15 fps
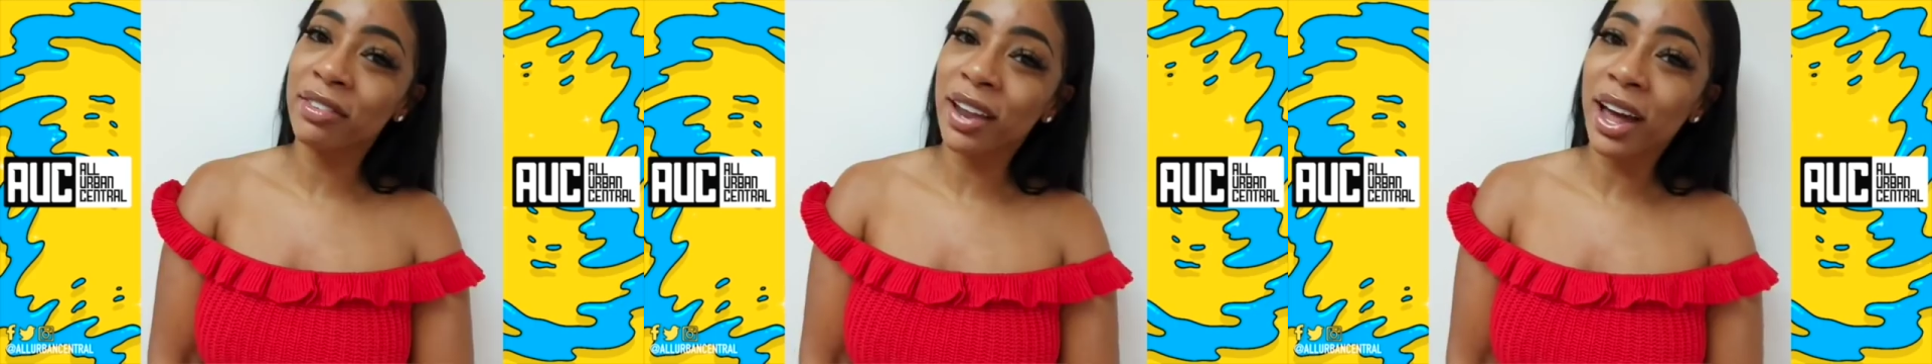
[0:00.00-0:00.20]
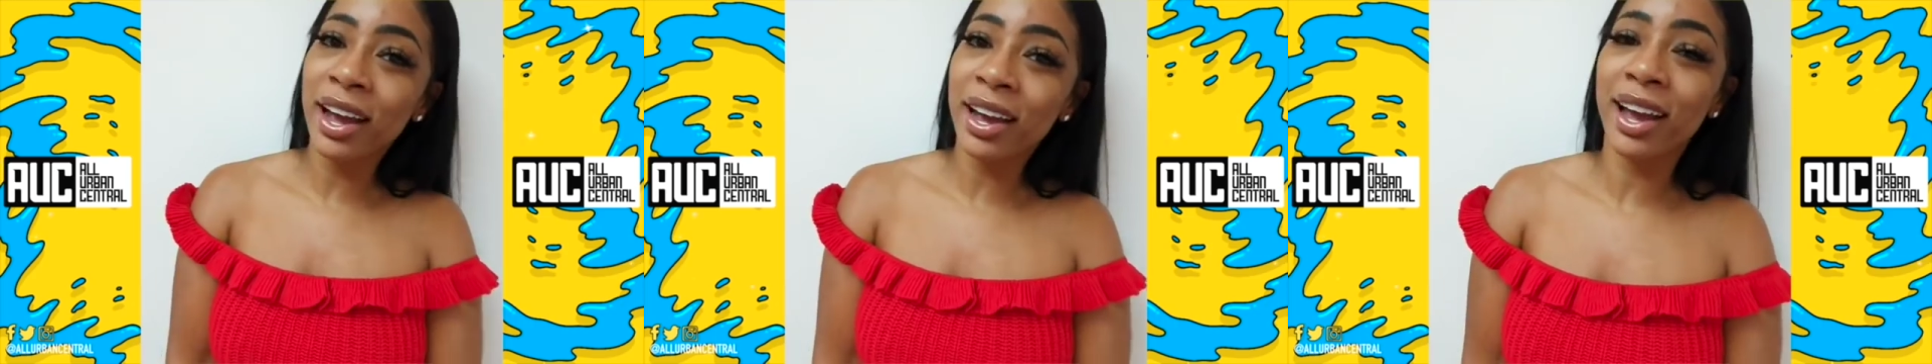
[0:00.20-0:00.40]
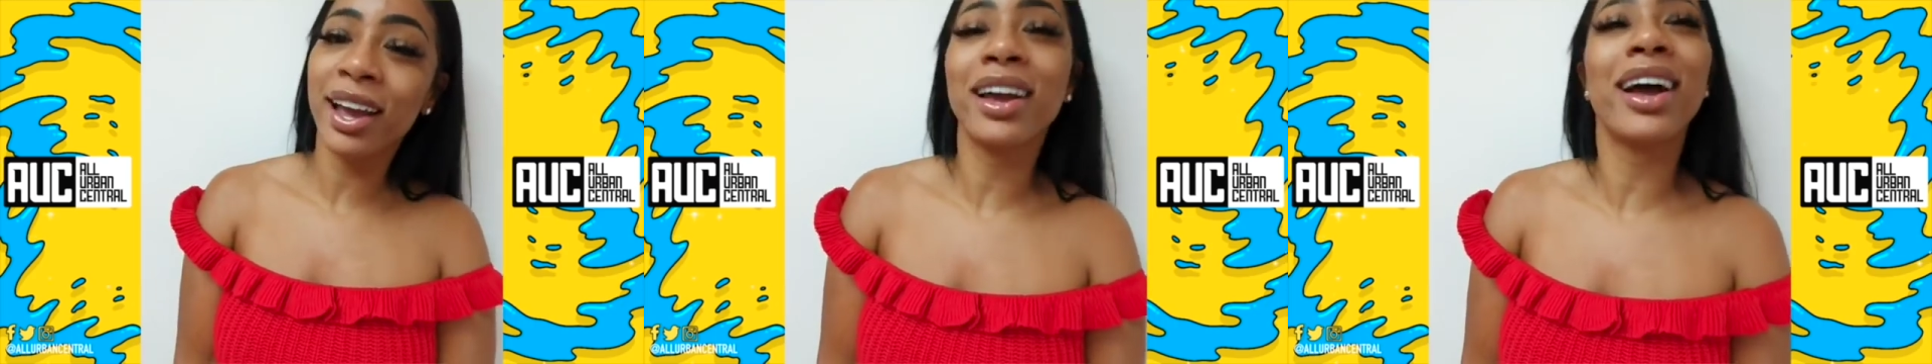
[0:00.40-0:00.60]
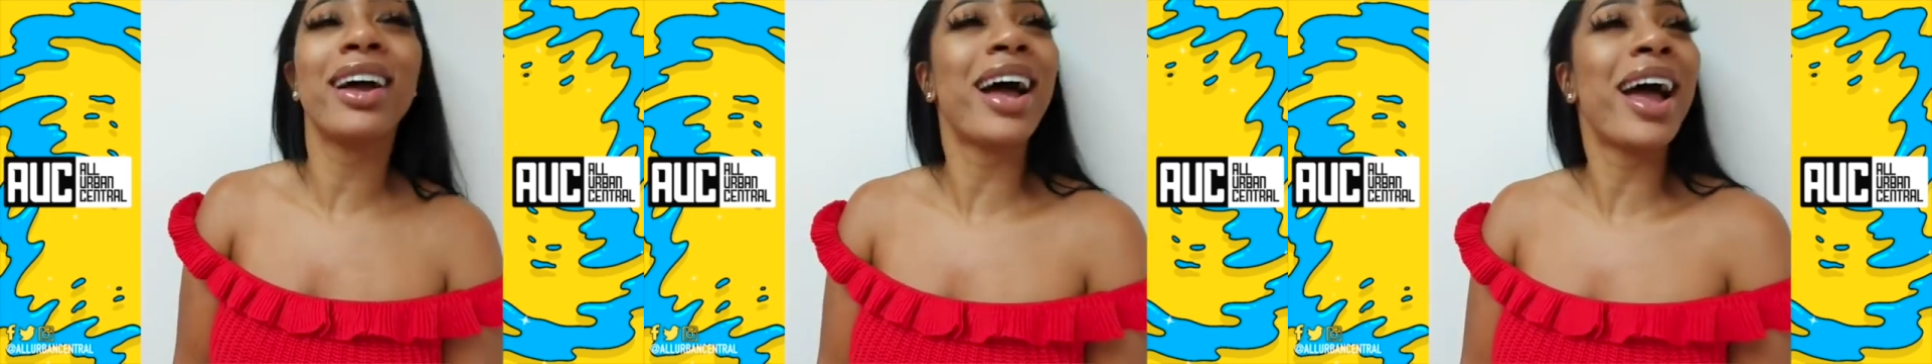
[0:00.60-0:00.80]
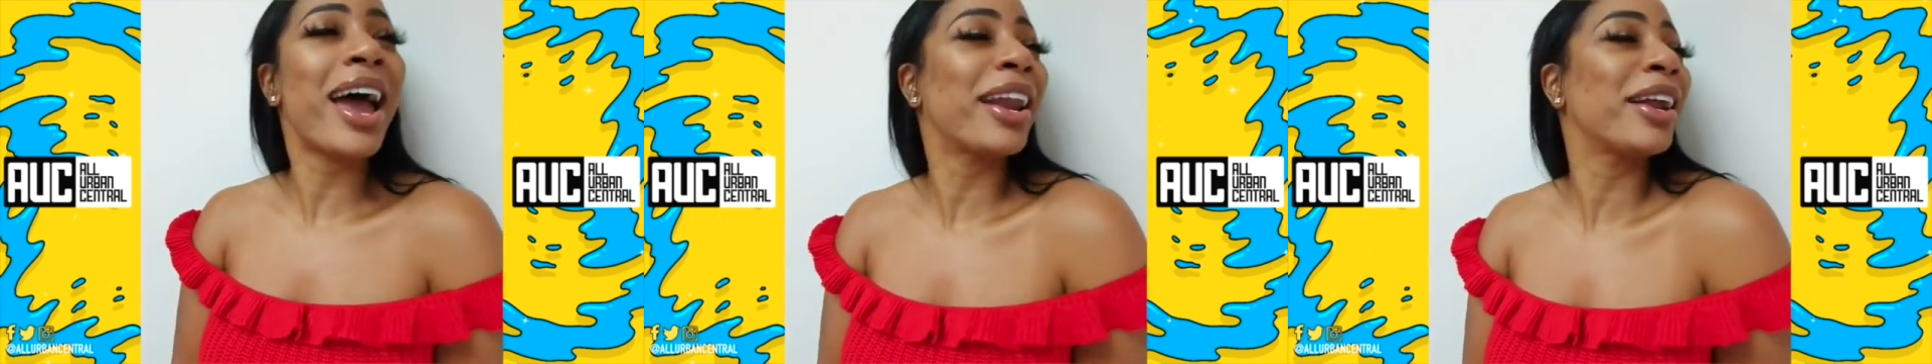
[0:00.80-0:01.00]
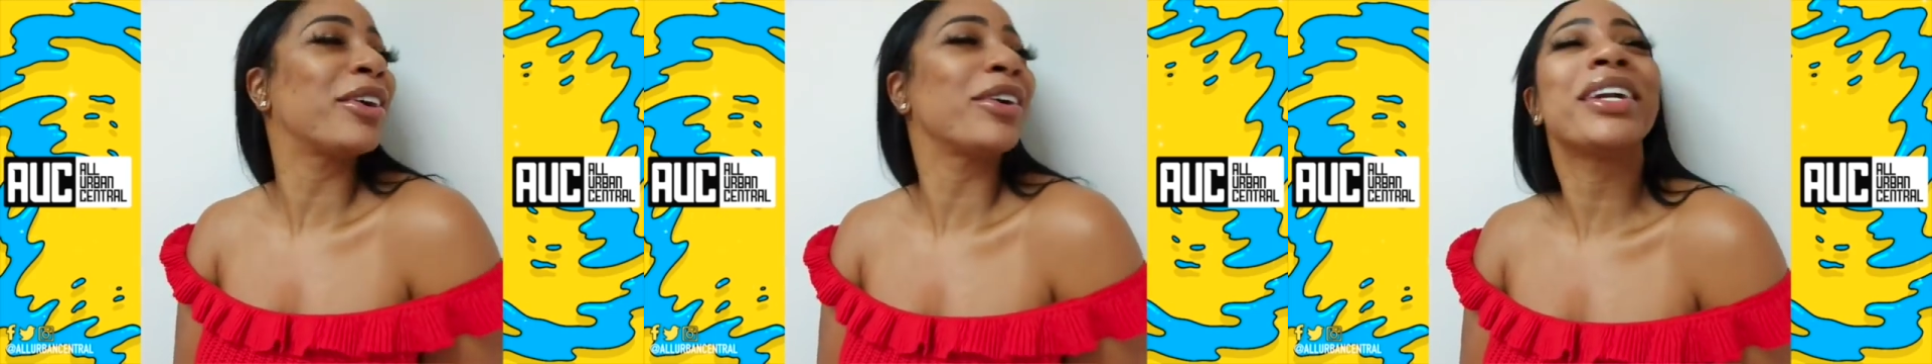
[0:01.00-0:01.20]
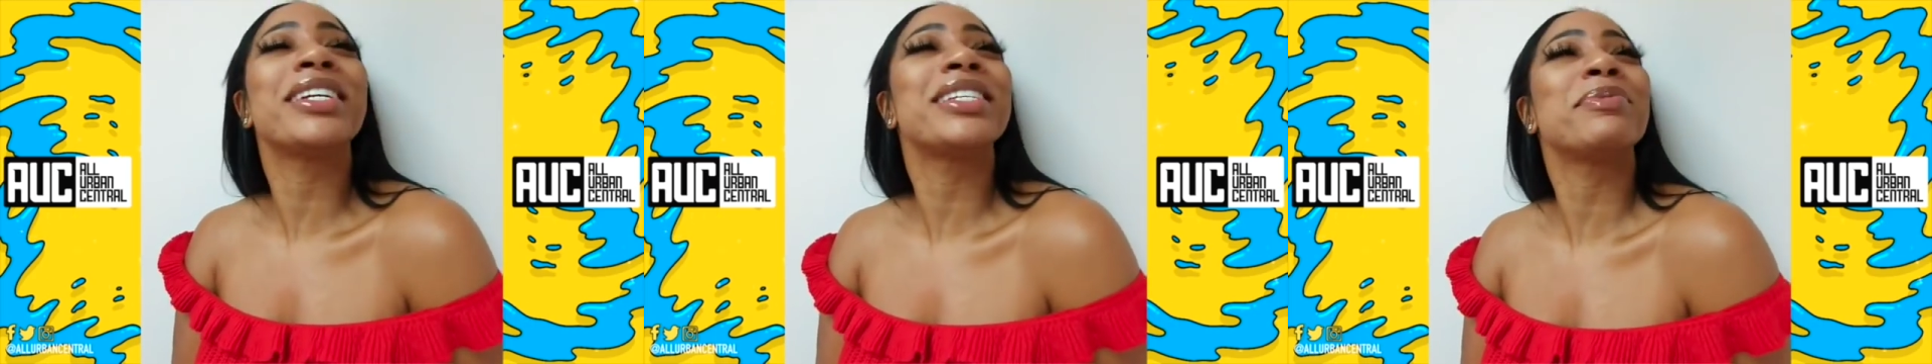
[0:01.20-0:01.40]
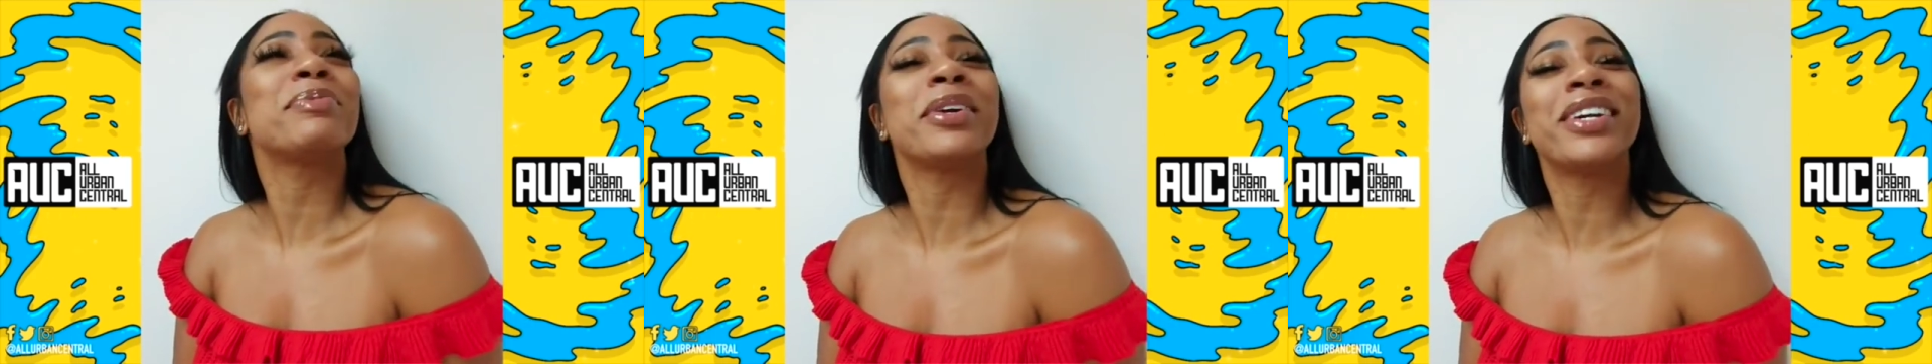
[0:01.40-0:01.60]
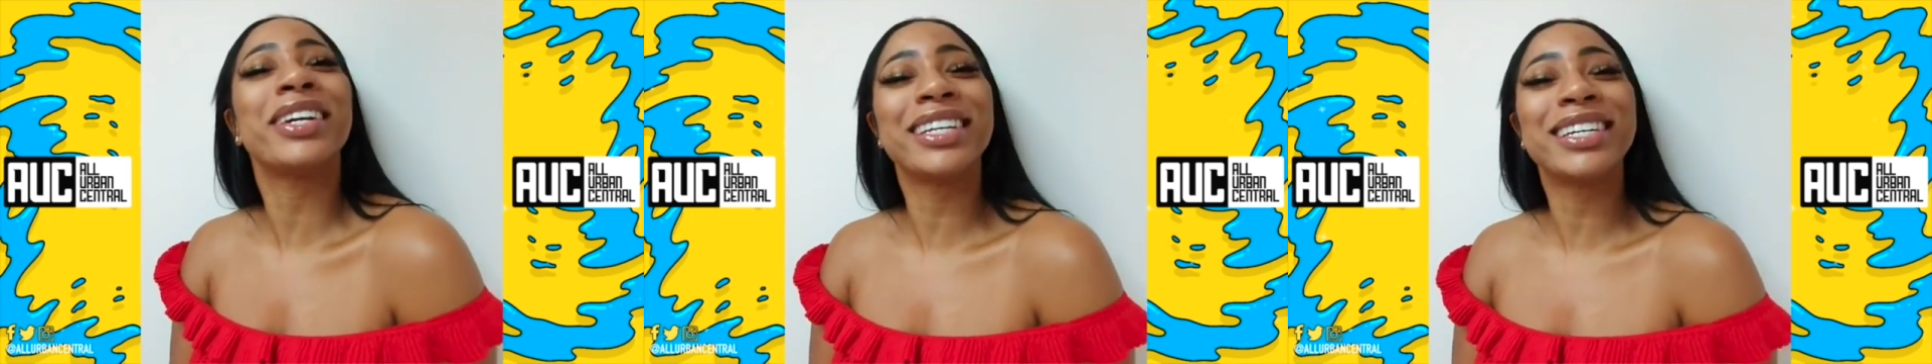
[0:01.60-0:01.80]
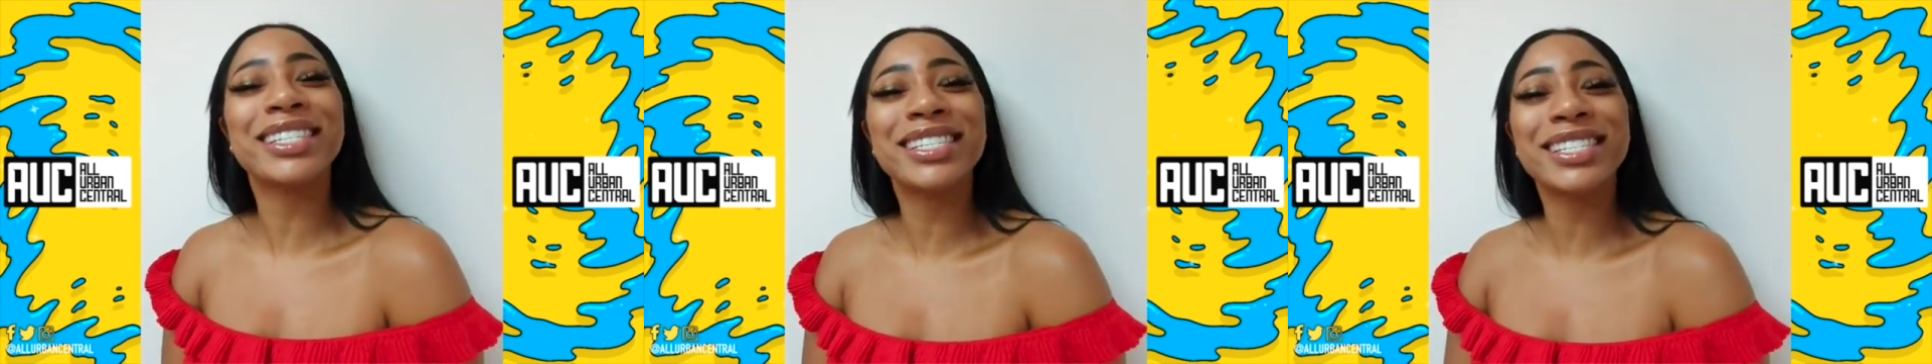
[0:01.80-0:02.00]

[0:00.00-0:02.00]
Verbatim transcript: Like I had a great experience.